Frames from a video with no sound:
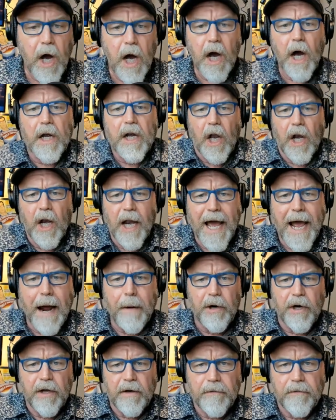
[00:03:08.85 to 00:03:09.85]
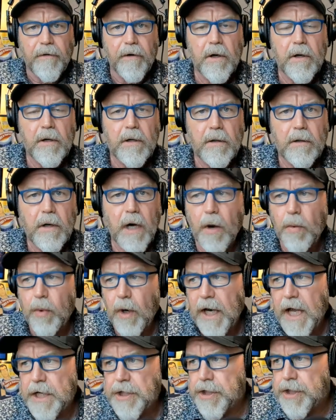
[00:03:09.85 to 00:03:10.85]
a collaborative uh,
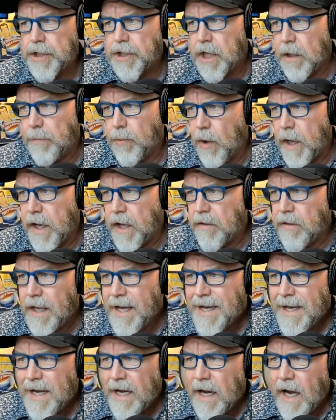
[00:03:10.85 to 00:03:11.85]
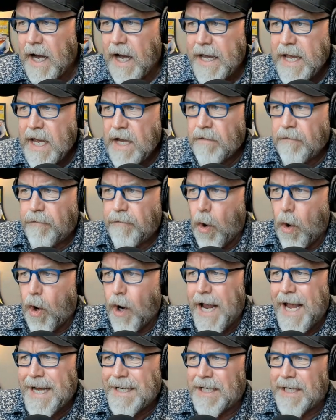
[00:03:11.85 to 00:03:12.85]
relationship with uh,
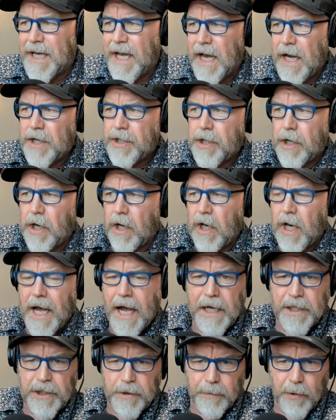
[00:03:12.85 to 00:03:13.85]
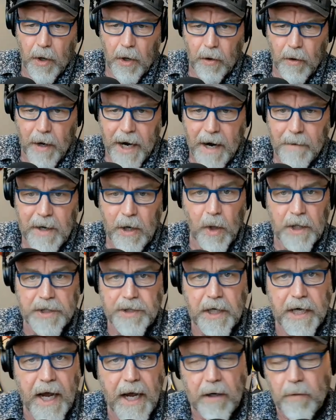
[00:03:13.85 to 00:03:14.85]
Infor Education Alliance program, and once
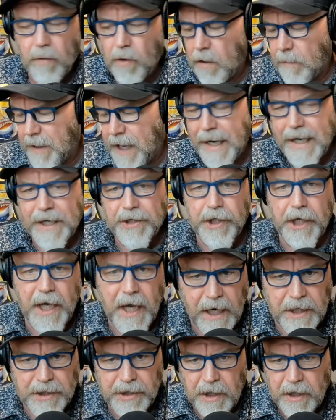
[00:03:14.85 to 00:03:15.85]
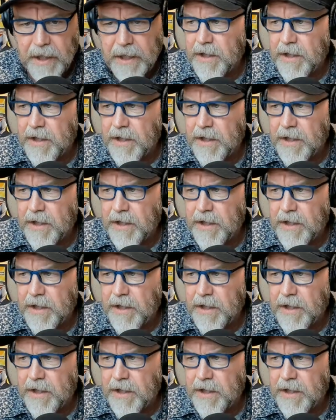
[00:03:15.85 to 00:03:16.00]
again, we're about education.